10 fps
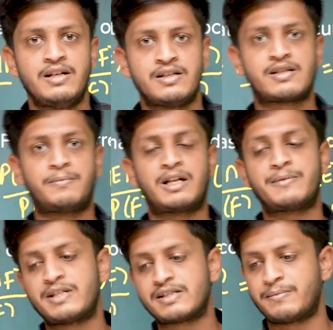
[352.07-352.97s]

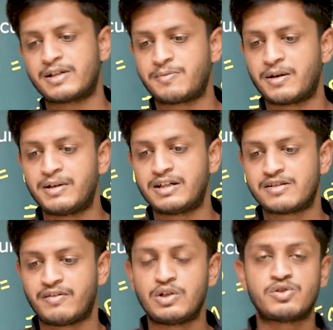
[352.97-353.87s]
Sometimes in some
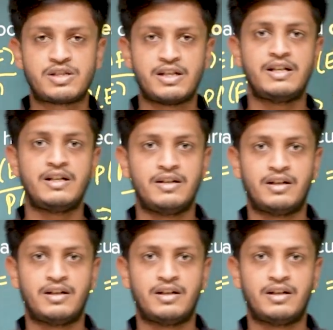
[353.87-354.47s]
experiments, when you see